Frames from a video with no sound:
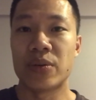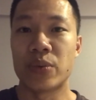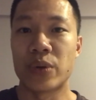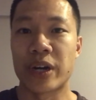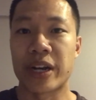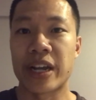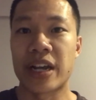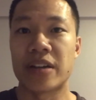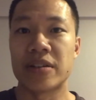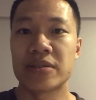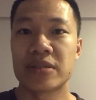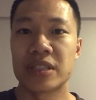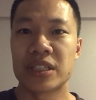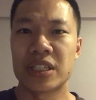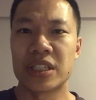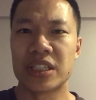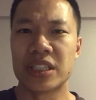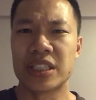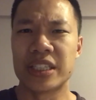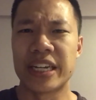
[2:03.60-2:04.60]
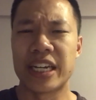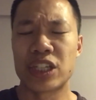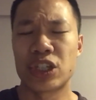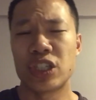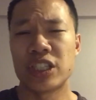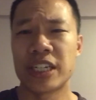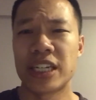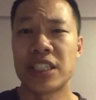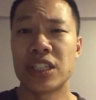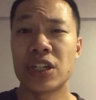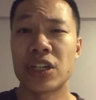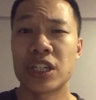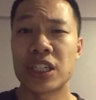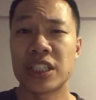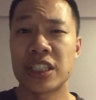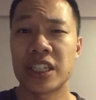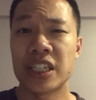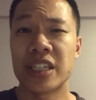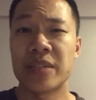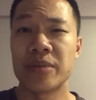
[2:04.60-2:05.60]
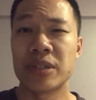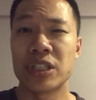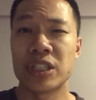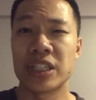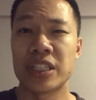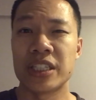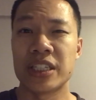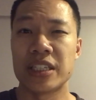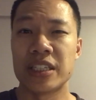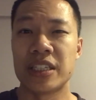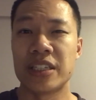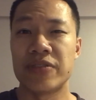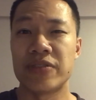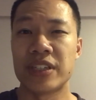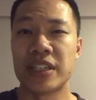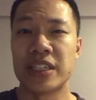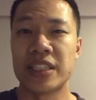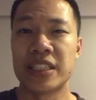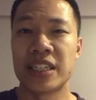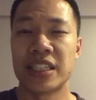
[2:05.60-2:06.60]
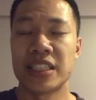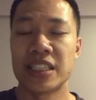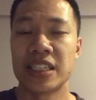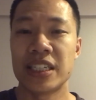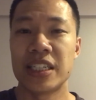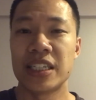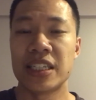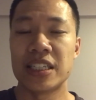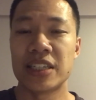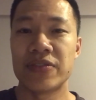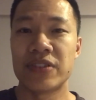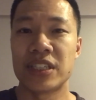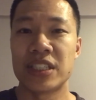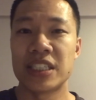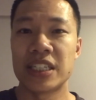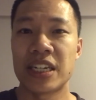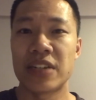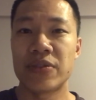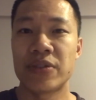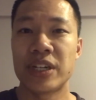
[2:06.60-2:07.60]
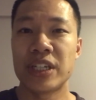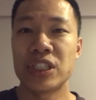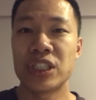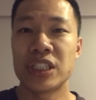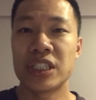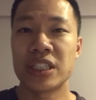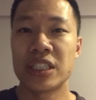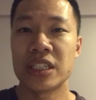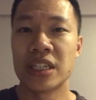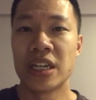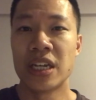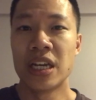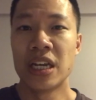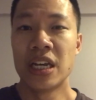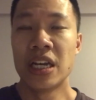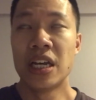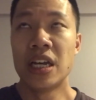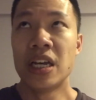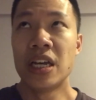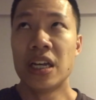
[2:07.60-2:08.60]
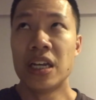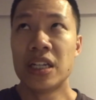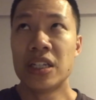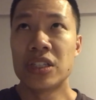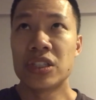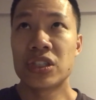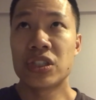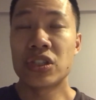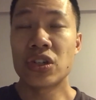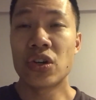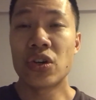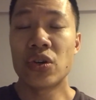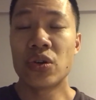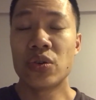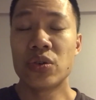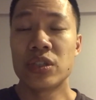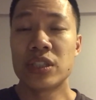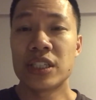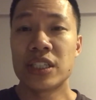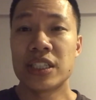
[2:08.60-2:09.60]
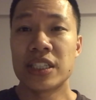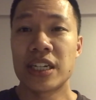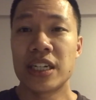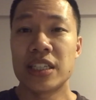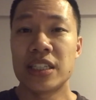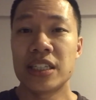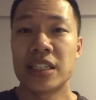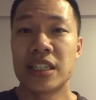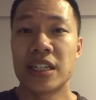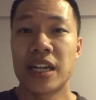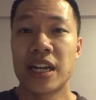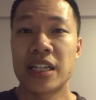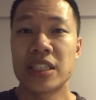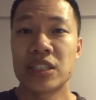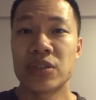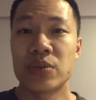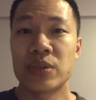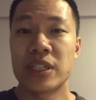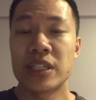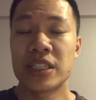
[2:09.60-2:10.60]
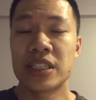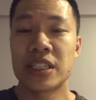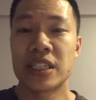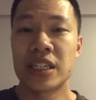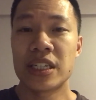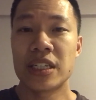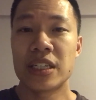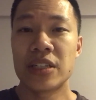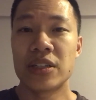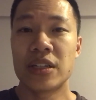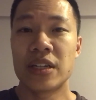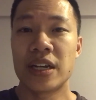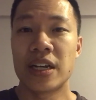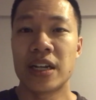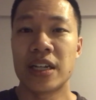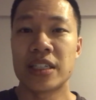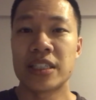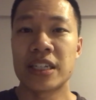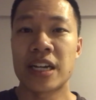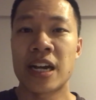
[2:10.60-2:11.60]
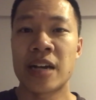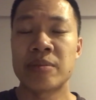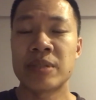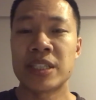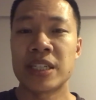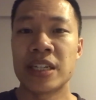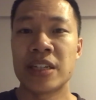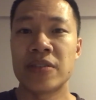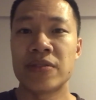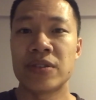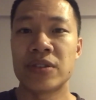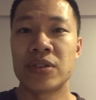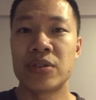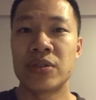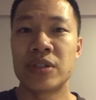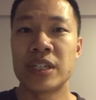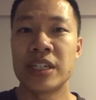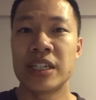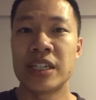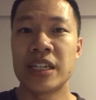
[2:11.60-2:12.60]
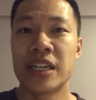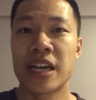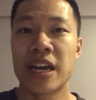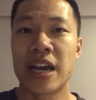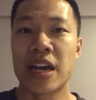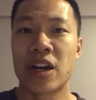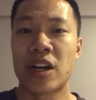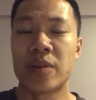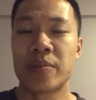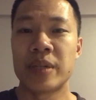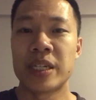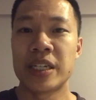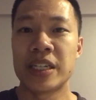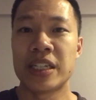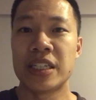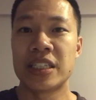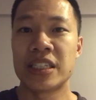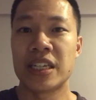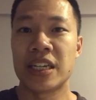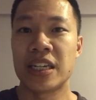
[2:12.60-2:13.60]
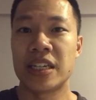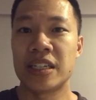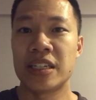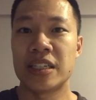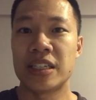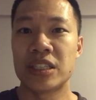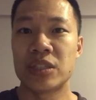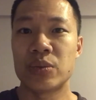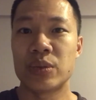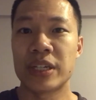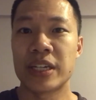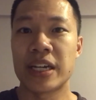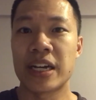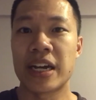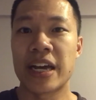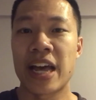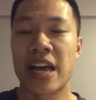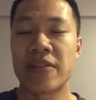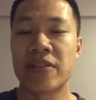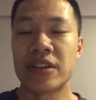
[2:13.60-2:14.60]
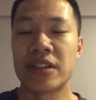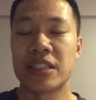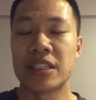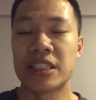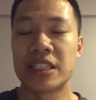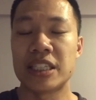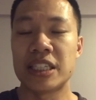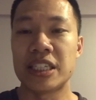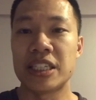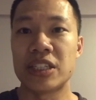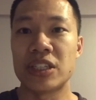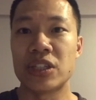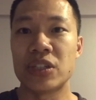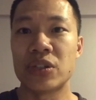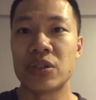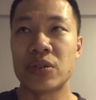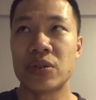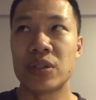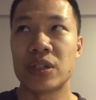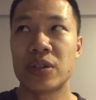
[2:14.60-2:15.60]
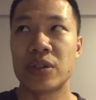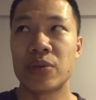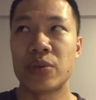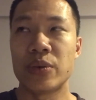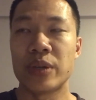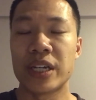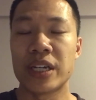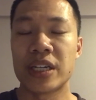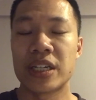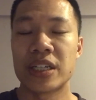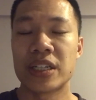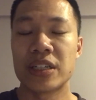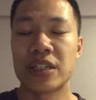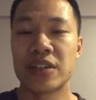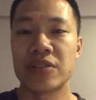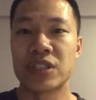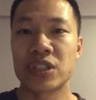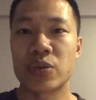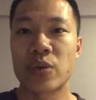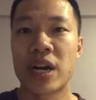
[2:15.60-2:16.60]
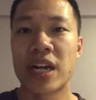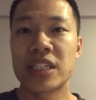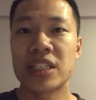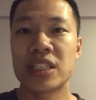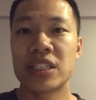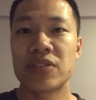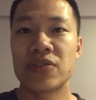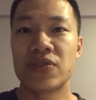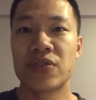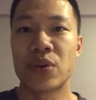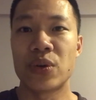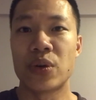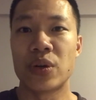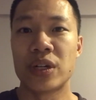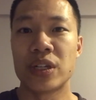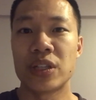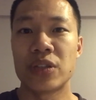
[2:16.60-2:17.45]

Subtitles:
workout, because the exercises are the same, it's just a different intensity and different set ranges. So since I did last week's top set of 3 at RPE 10, this week I have a deload week of squats for